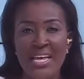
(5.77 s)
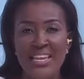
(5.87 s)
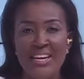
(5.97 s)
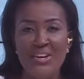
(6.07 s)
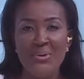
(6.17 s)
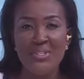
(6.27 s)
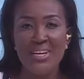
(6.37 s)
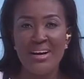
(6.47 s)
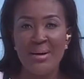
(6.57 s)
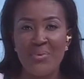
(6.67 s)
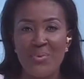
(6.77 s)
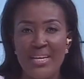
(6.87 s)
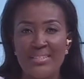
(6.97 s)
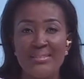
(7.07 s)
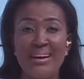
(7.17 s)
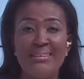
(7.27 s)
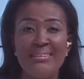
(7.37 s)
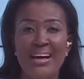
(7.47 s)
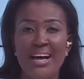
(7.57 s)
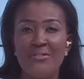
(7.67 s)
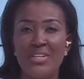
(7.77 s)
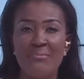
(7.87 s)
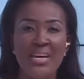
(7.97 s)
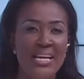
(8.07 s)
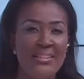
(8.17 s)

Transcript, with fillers: the News Hub, where stand after